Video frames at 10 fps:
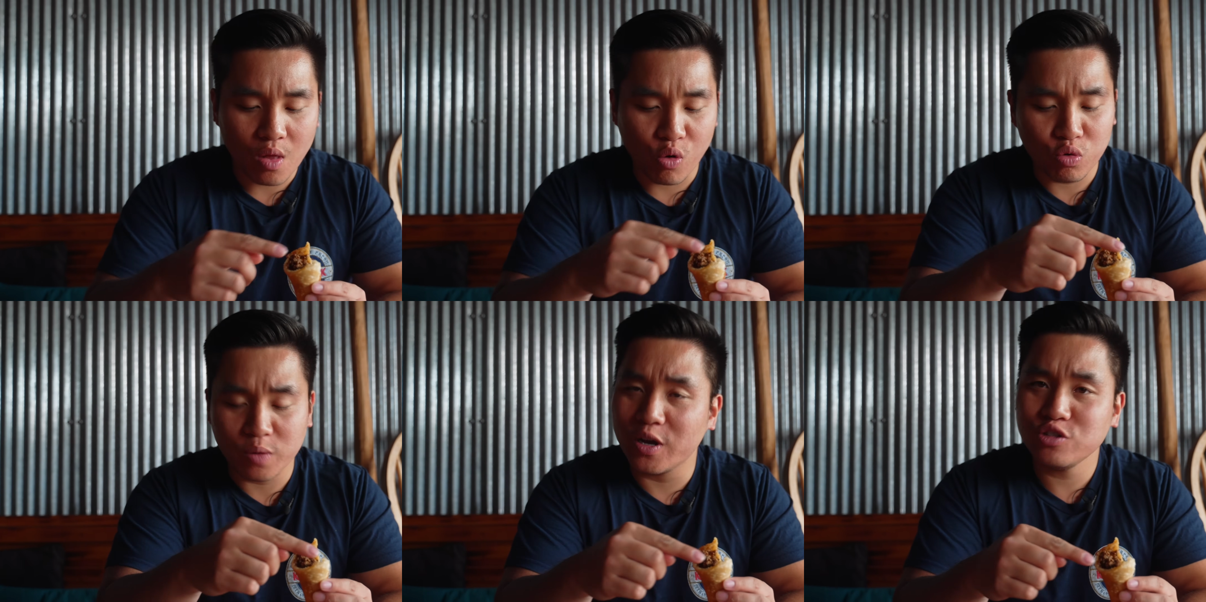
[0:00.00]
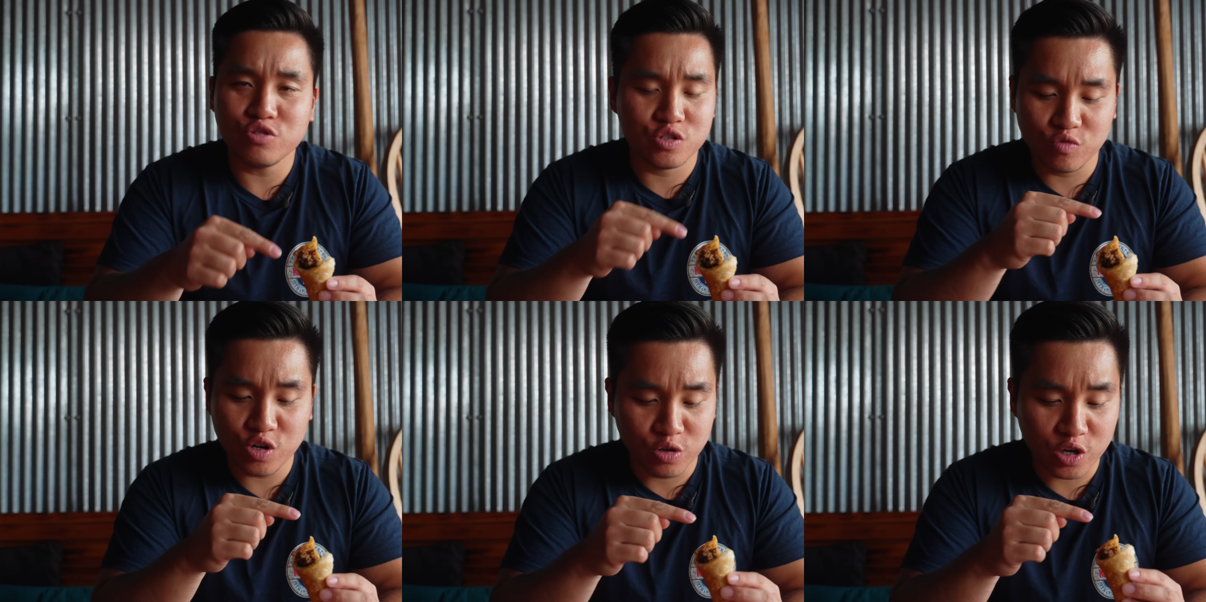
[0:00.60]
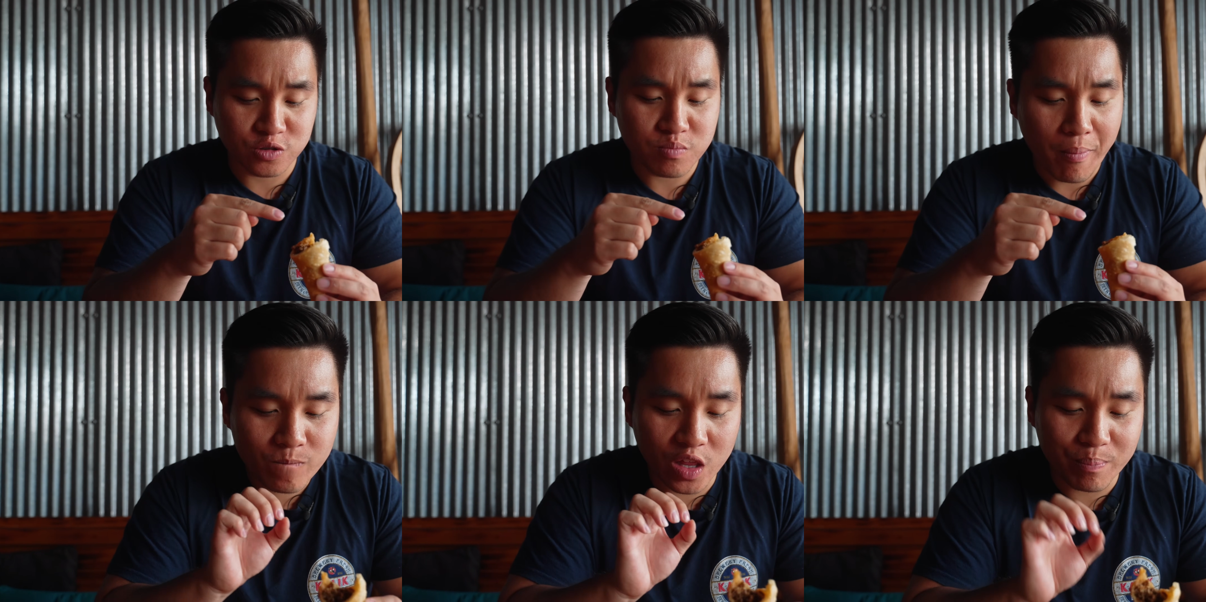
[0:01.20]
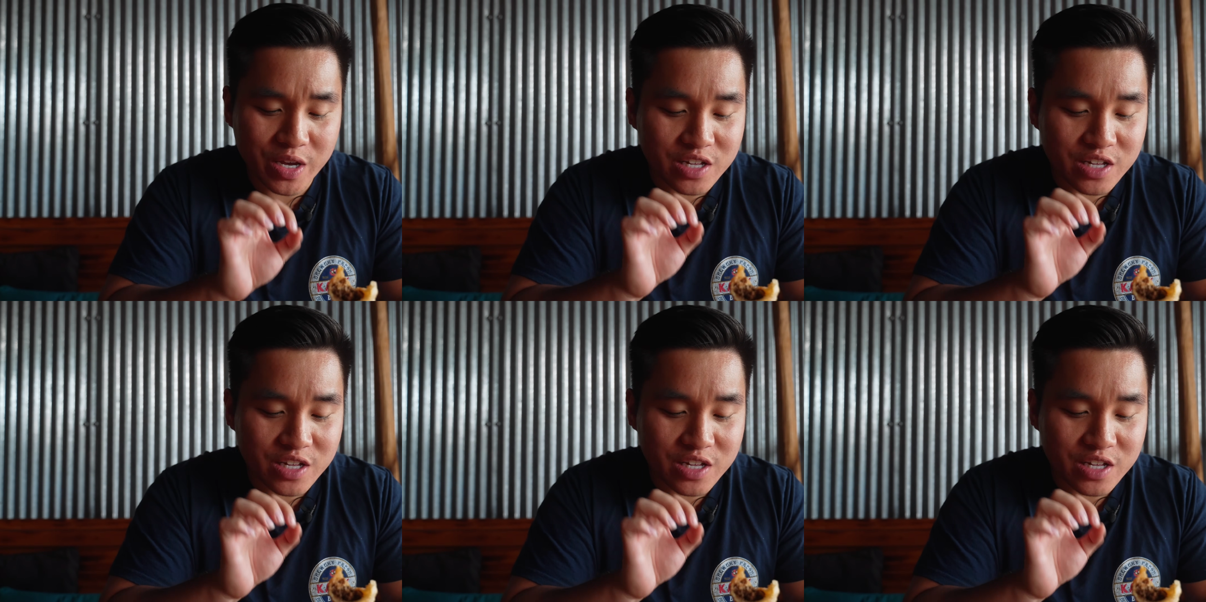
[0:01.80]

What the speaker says: Oh, the pastry is really nice. And the meat